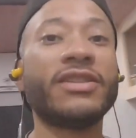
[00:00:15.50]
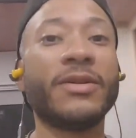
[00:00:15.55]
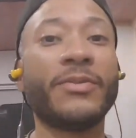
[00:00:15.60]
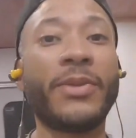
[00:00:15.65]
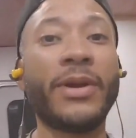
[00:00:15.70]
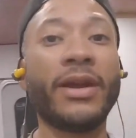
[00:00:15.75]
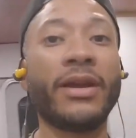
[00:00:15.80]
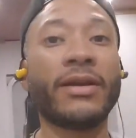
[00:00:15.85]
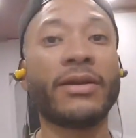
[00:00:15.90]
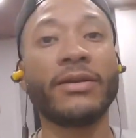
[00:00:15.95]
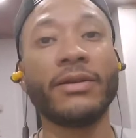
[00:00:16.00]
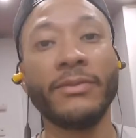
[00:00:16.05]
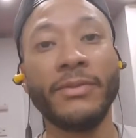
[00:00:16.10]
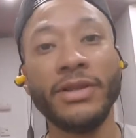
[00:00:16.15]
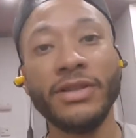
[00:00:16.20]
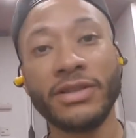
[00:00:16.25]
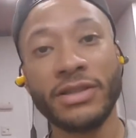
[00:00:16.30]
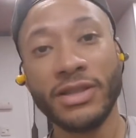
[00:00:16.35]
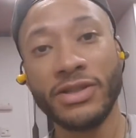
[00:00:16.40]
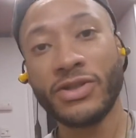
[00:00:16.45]
appear to
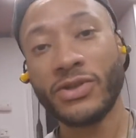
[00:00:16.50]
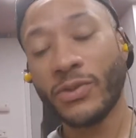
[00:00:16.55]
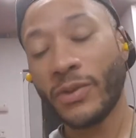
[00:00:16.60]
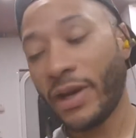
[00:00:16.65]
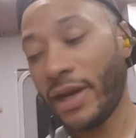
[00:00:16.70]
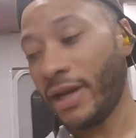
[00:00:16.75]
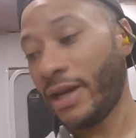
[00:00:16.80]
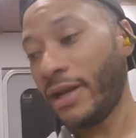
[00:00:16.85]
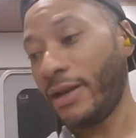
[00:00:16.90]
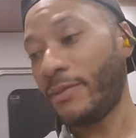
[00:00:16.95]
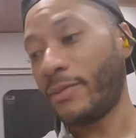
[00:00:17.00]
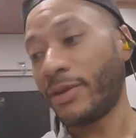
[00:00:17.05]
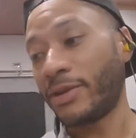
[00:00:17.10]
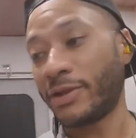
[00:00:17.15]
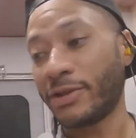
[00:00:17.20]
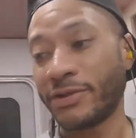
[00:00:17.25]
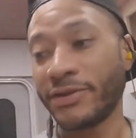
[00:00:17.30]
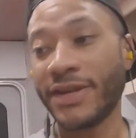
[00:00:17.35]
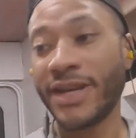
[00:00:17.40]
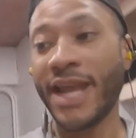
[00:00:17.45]
be situated, but
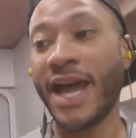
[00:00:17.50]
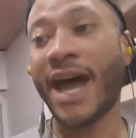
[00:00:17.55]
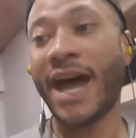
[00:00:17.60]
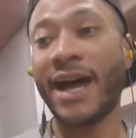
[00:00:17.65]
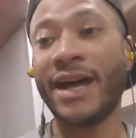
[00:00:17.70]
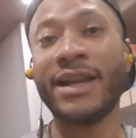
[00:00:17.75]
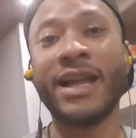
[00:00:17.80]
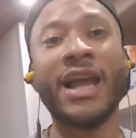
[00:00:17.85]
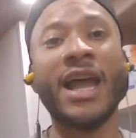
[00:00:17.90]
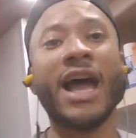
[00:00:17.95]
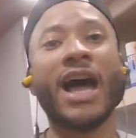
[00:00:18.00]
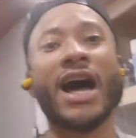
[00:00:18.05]
they're not.